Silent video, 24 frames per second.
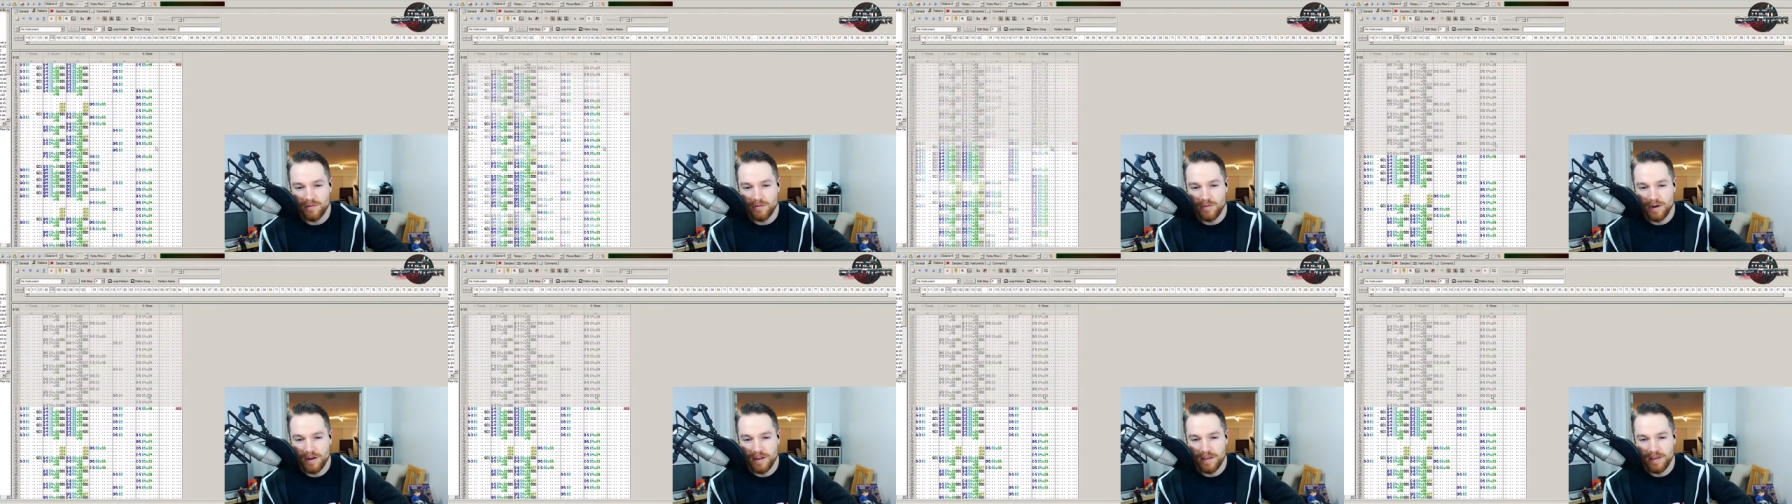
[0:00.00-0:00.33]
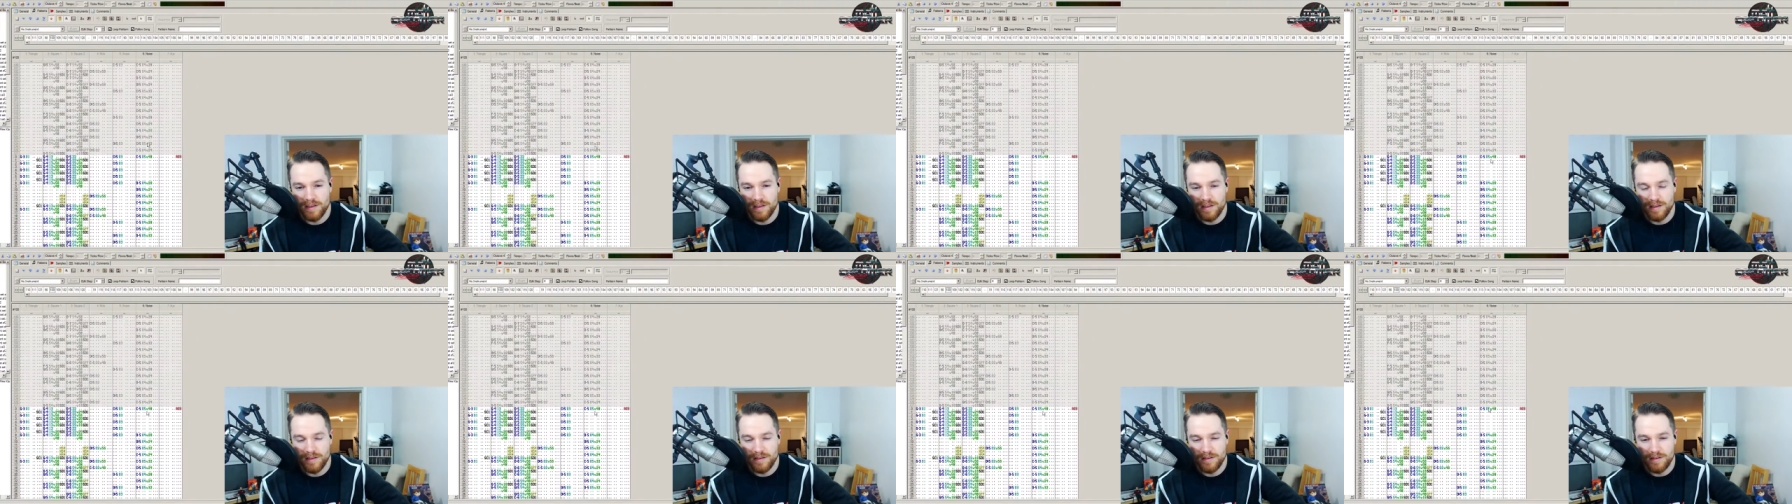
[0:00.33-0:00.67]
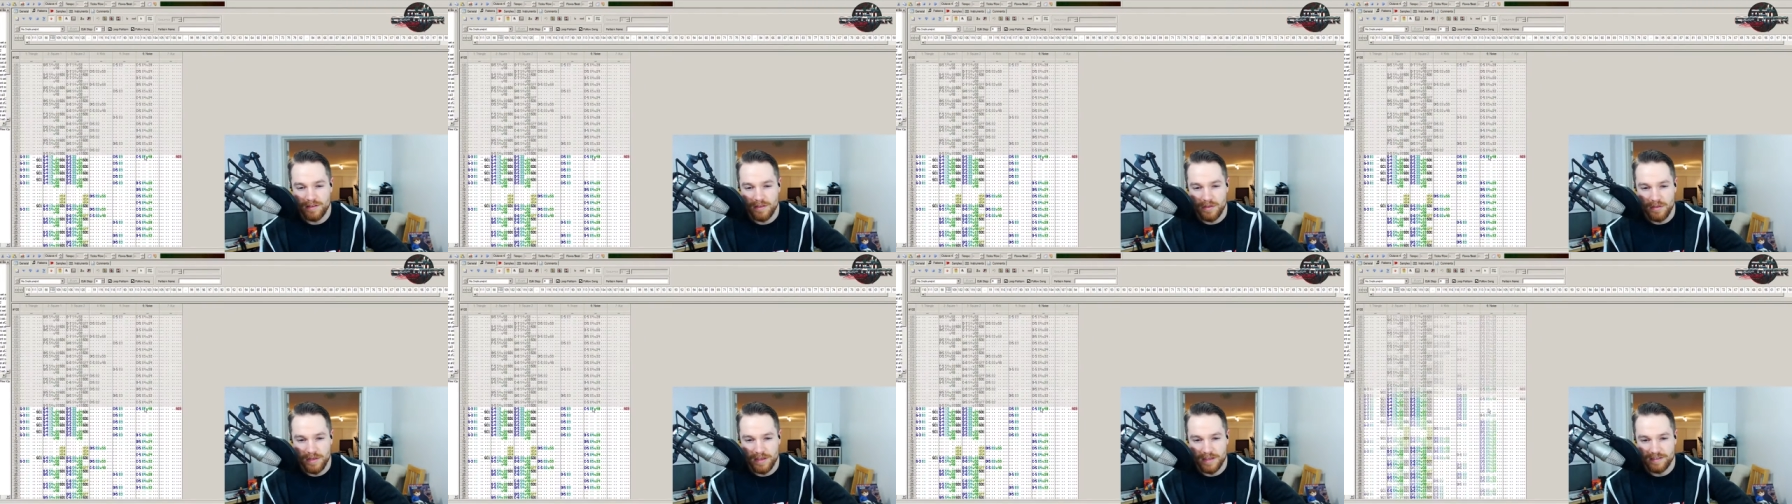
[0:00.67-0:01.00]
one of the
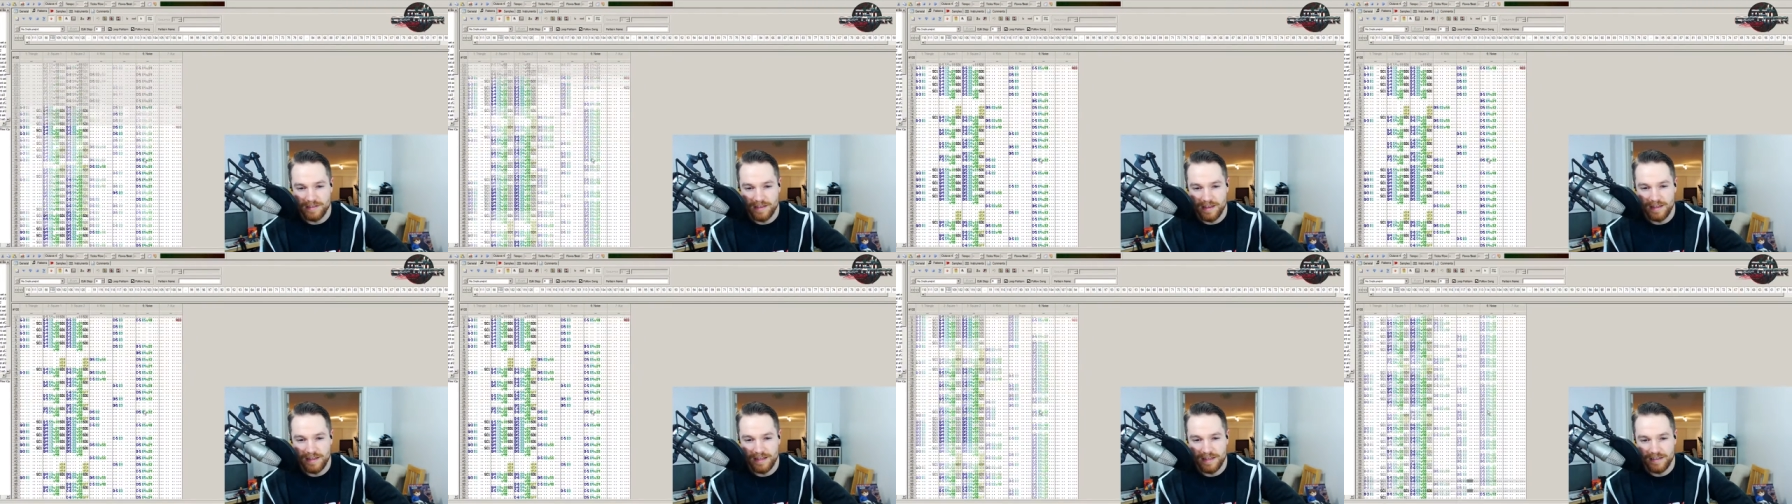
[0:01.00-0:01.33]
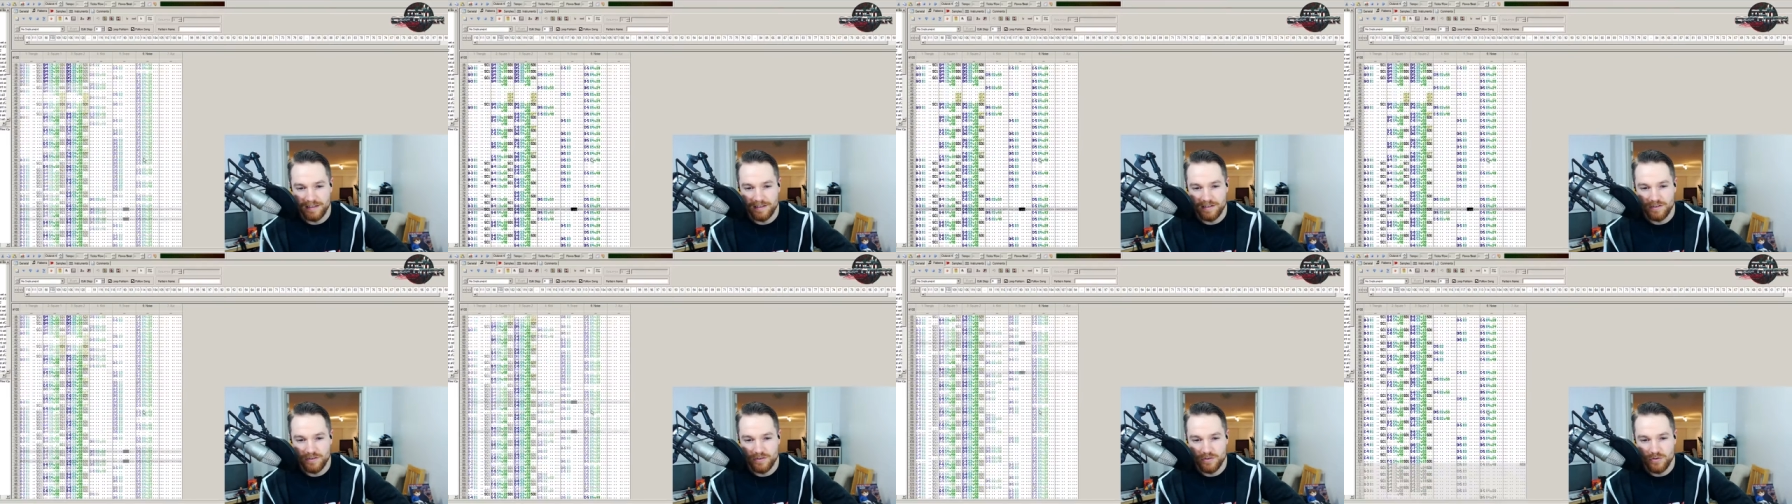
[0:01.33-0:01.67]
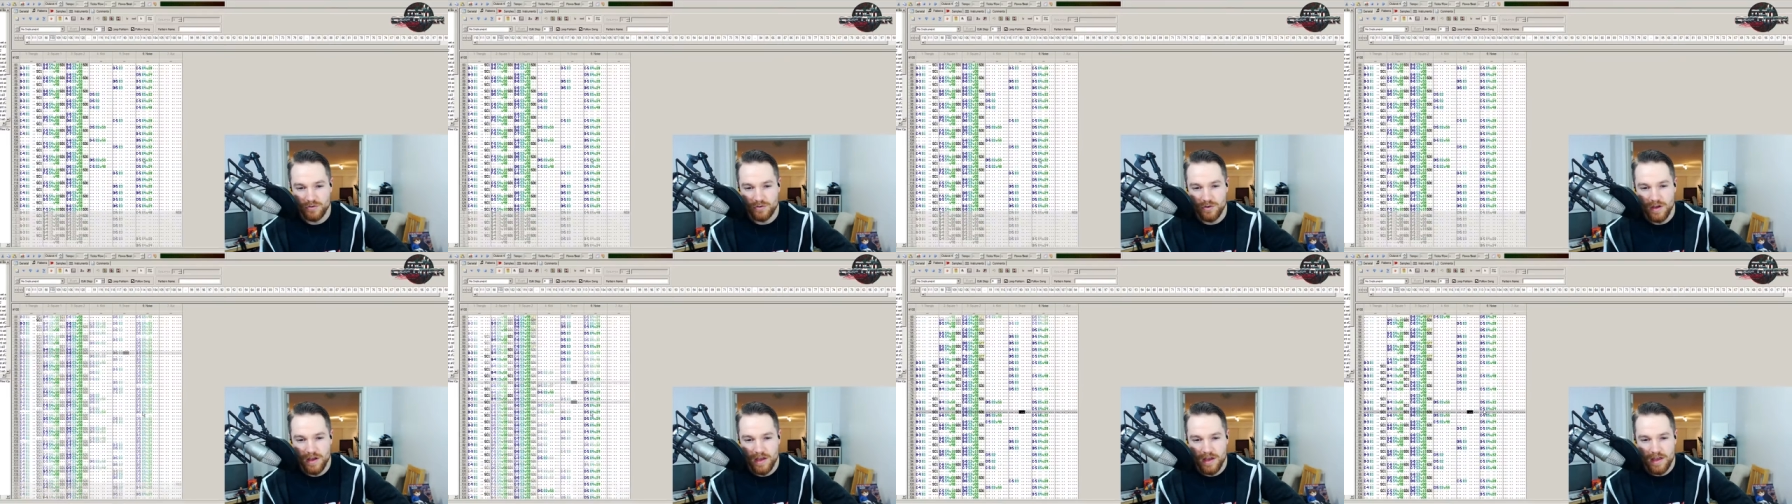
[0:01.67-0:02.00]
the things I like to
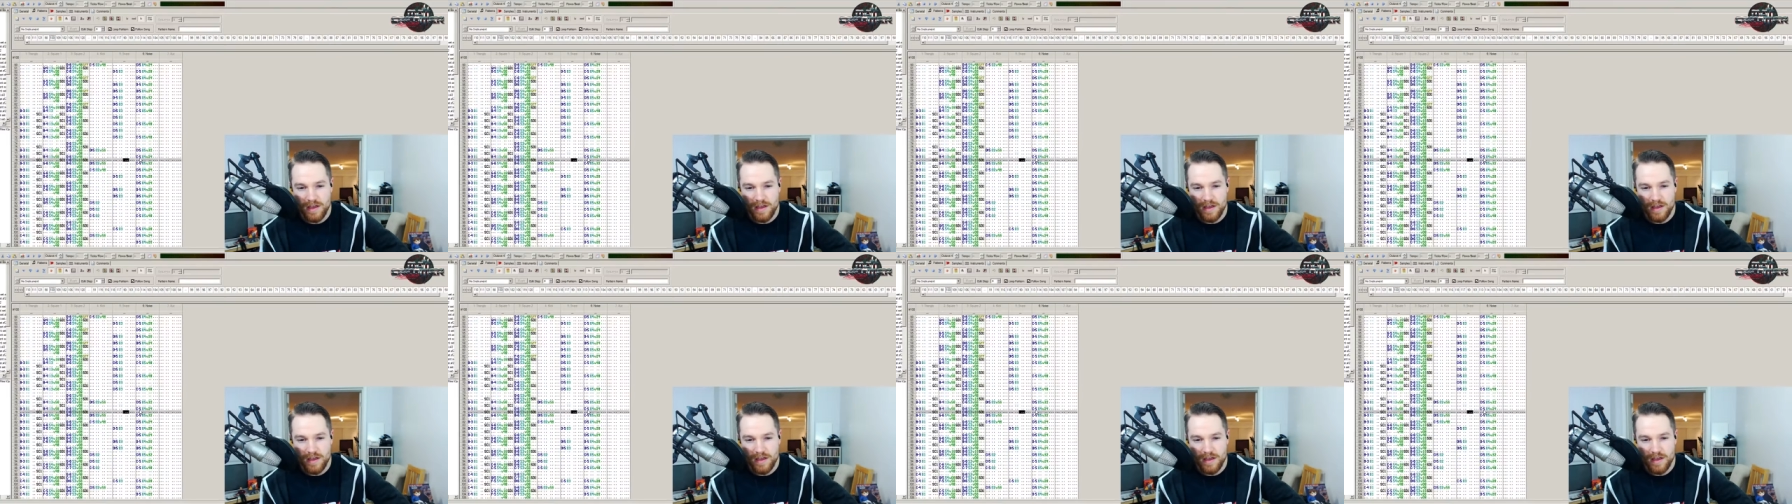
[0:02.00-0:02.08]
do,